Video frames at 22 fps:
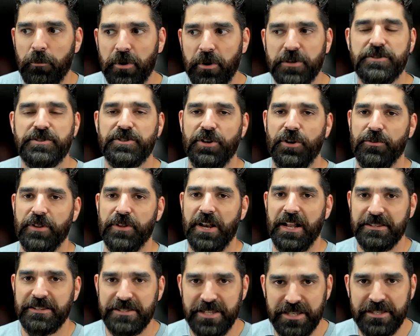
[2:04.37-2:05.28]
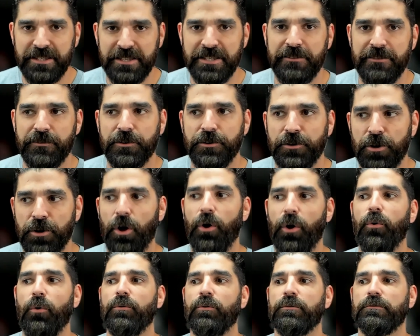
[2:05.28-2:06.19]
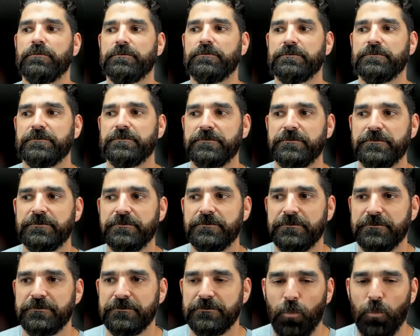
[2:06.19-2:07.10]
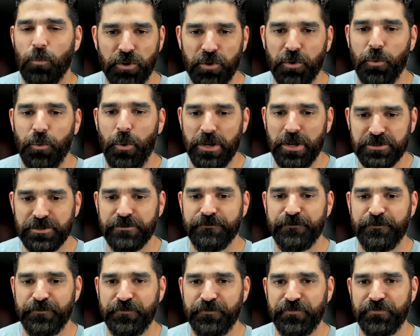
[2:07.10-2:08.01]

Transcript: much so that I didn't even know what to question.